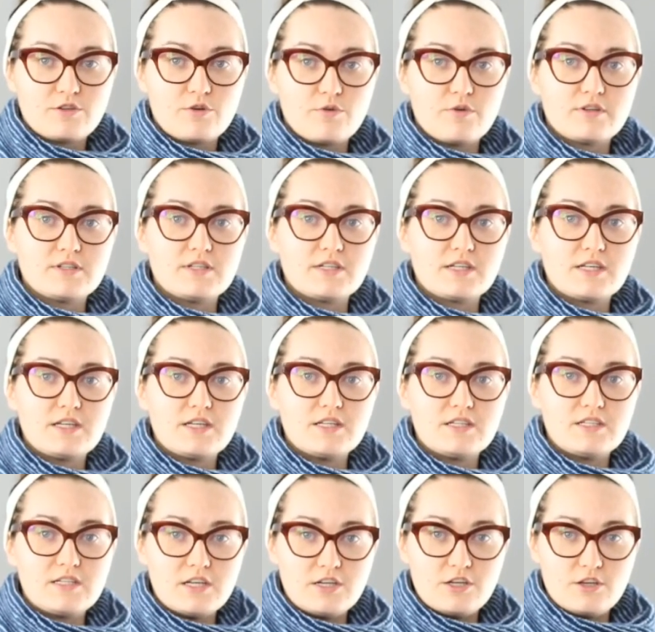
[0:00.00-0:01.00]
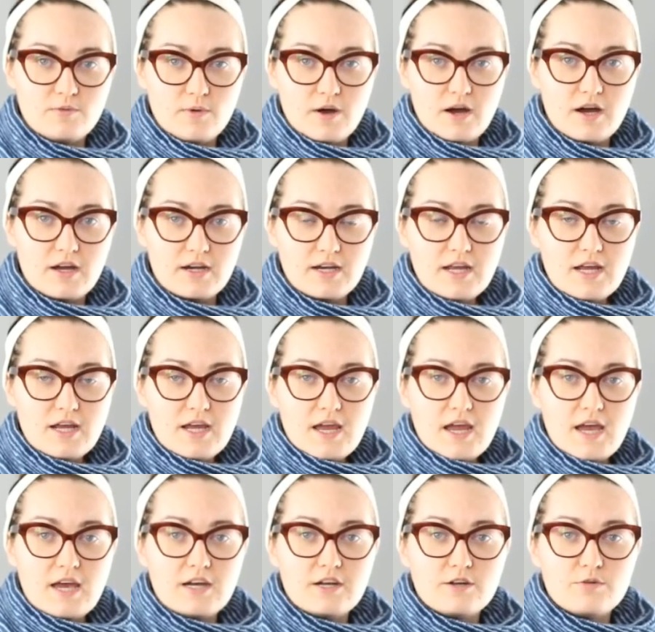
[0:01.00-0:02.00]
is going to continue on,
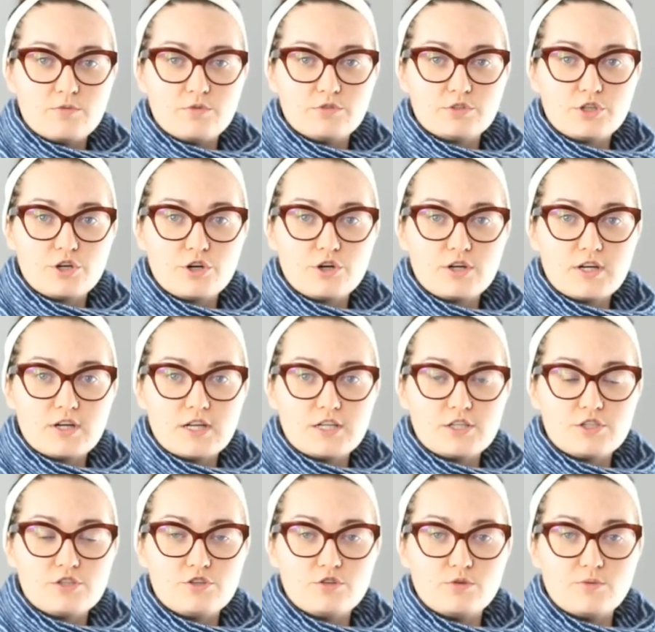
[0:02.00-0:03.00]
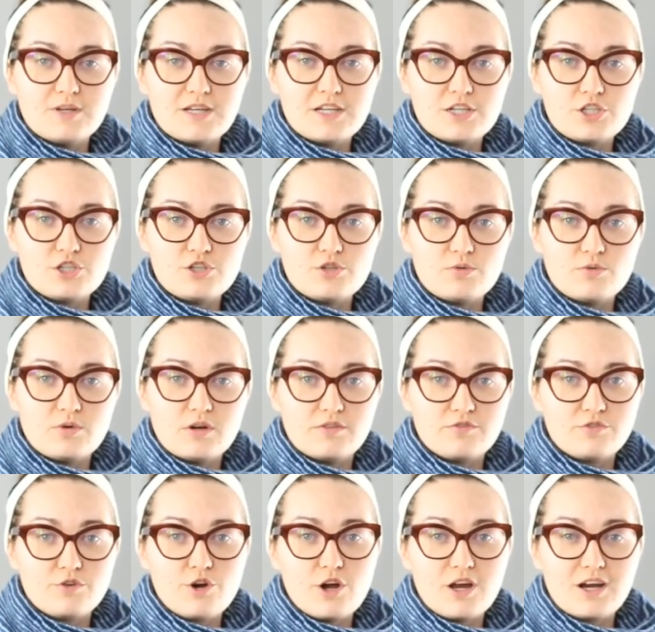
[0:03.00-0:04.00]
and it will turn into an issue
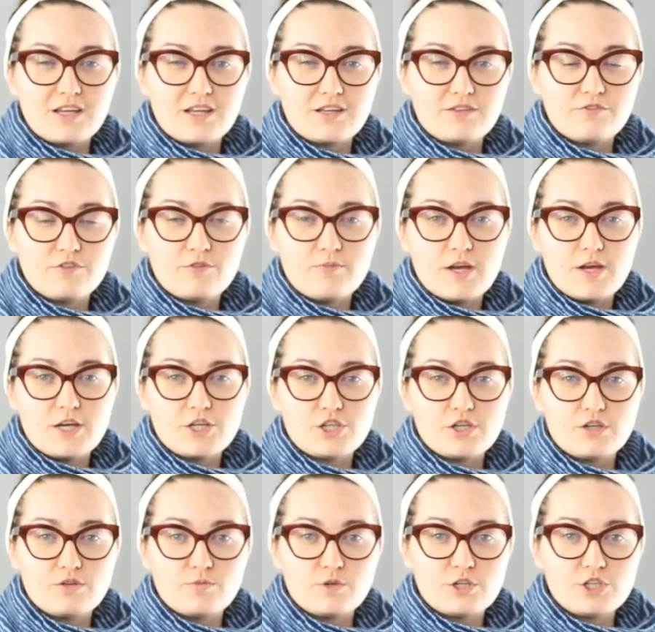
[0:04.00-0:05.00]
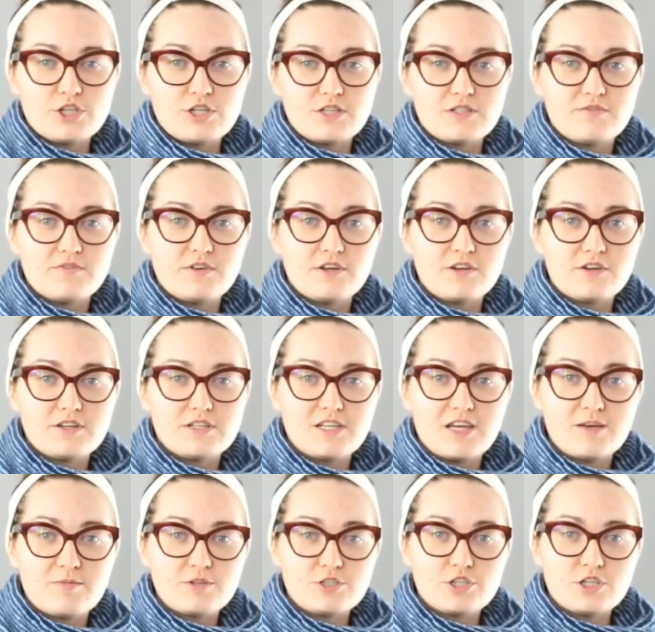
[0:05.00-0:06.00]
of chronic inflammation, which is very
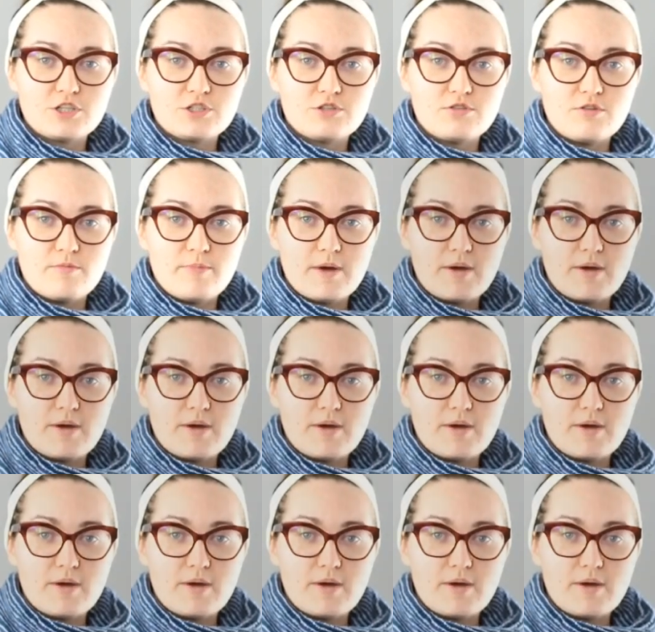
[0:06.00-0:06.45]
damaging to the